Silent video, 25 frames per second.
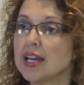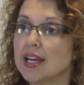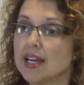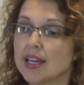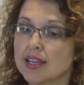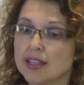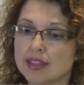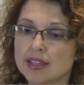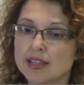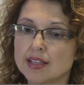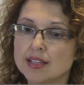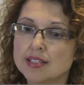
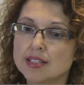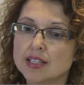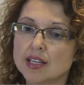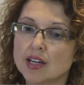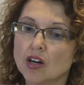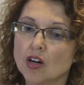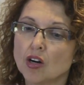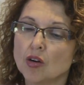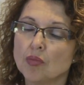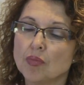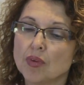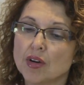and these
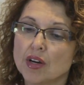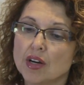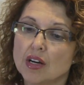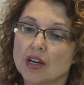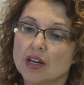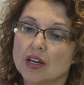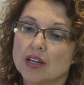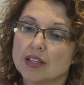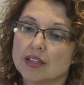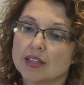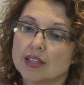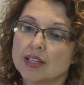help
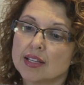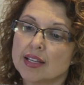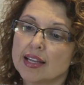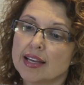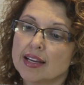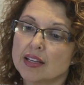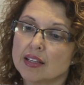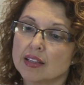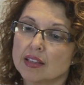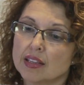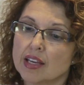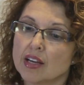they
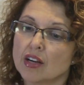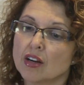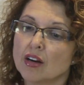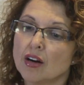like they